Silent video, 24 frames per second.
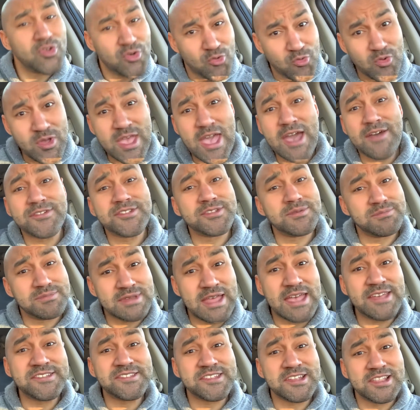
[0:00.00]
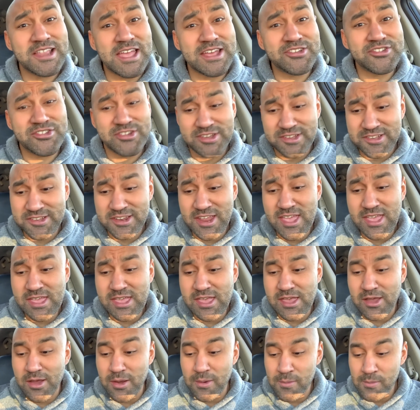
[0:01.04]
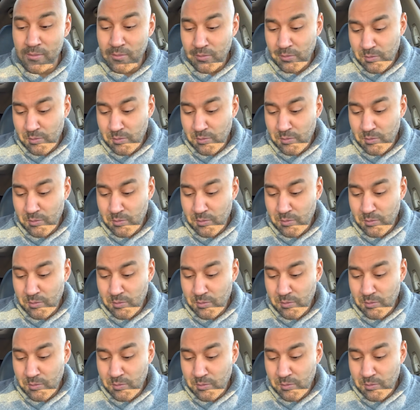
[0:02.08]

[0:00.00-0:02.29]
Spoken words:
We have some nice selection of steak here.